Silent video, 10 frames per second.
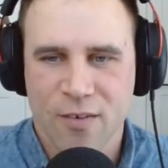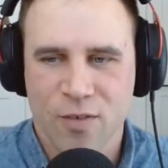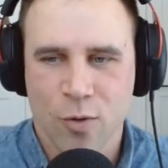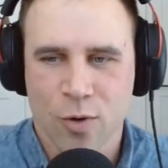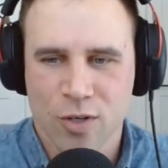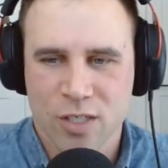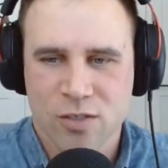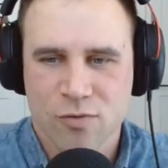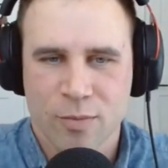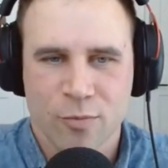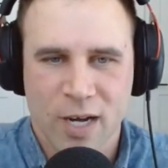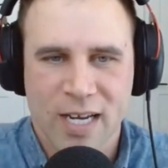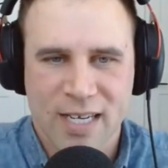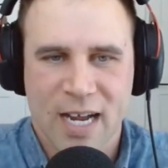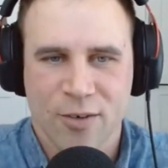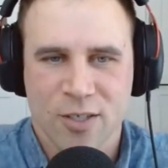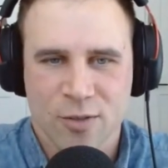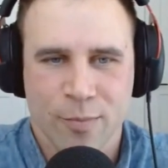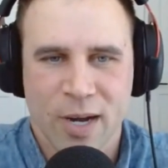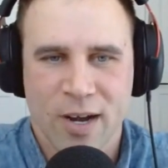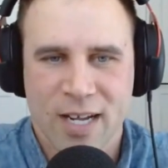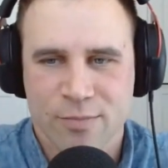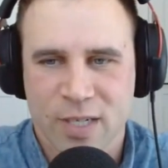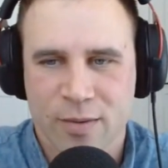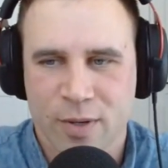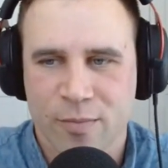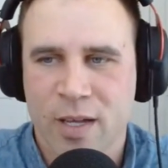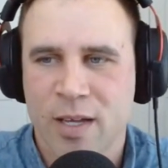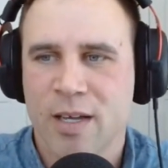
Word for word: if you were just stripped right down to your bare ass minimum.